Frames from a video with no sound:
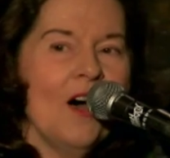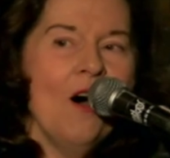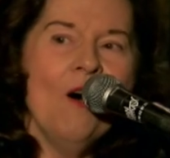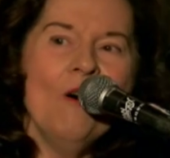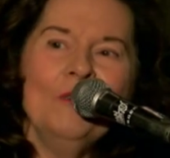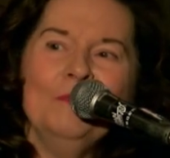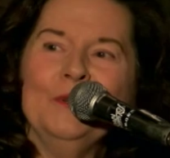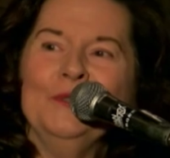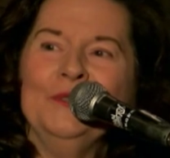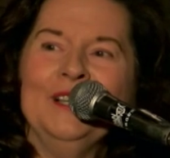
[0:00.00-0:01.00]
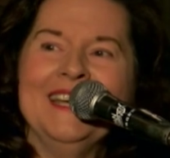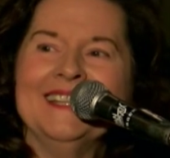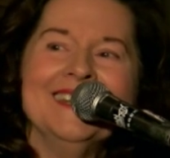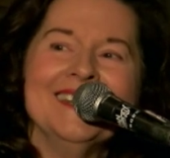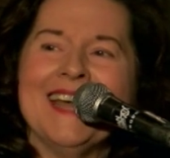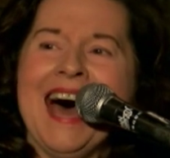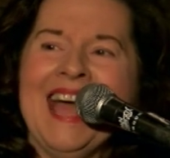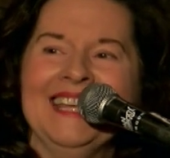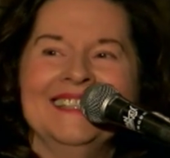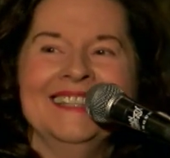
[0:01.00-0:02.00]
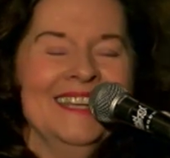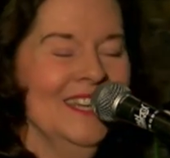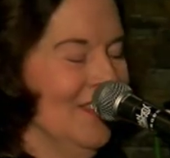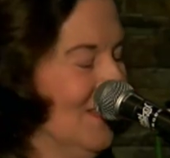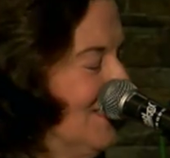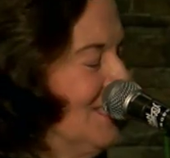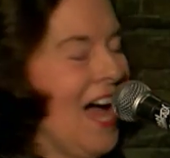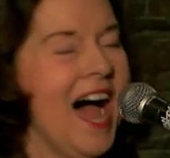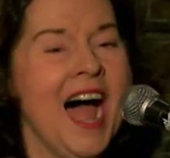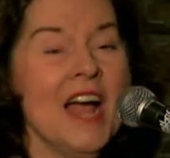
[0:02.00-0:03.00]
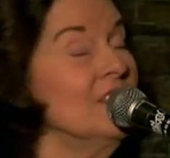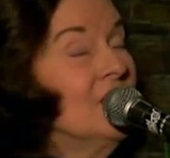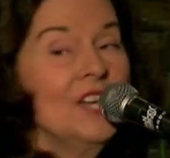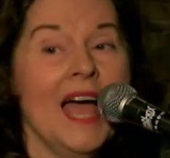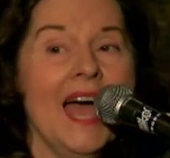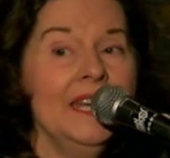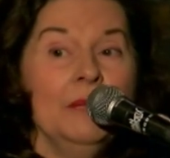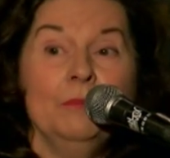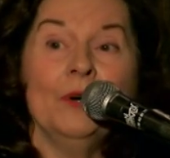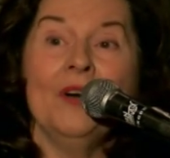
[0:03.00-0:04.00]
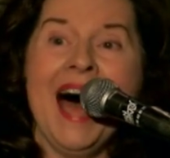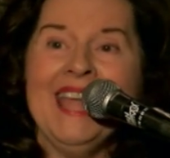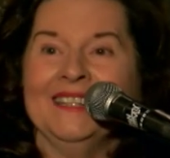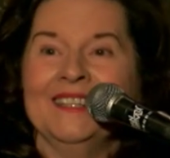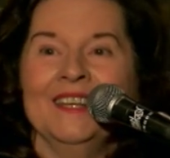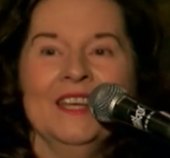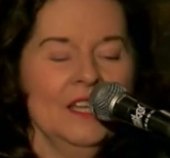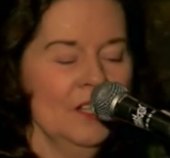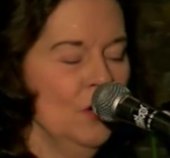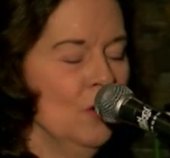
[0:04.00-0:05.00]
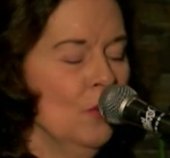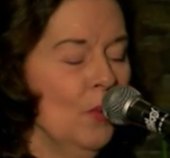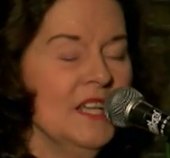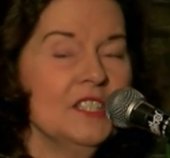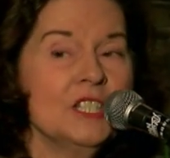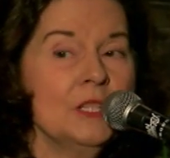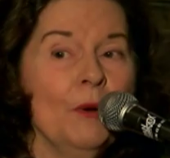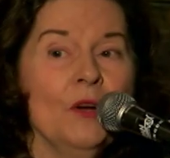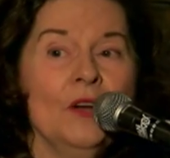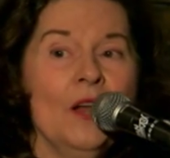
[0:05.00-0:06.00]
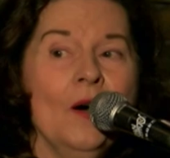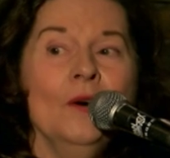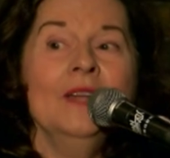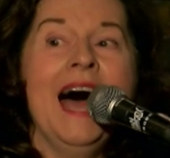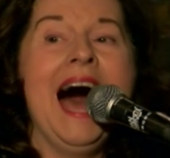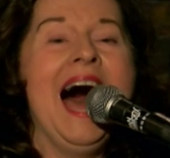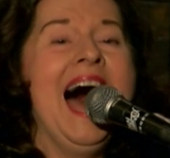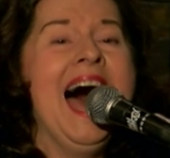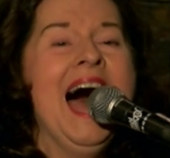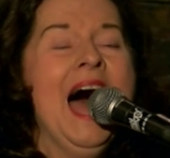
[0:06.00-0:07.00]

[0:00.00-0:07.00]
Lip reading: on a moonlit night, the stars shining bright. You whispered on high,